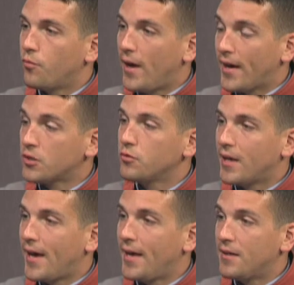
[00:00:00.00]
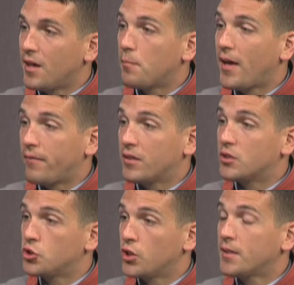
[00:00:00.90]
actually end up having to
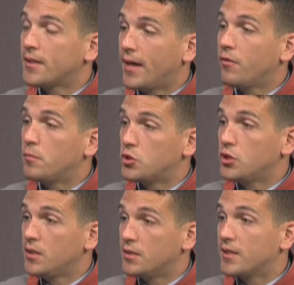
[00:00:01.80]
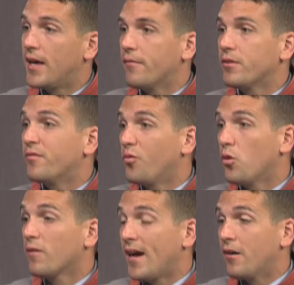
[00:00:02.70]
shut down the machines every
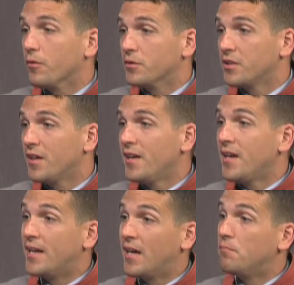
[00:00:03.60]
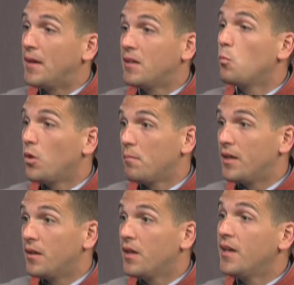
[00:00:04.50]
four hours and have men and women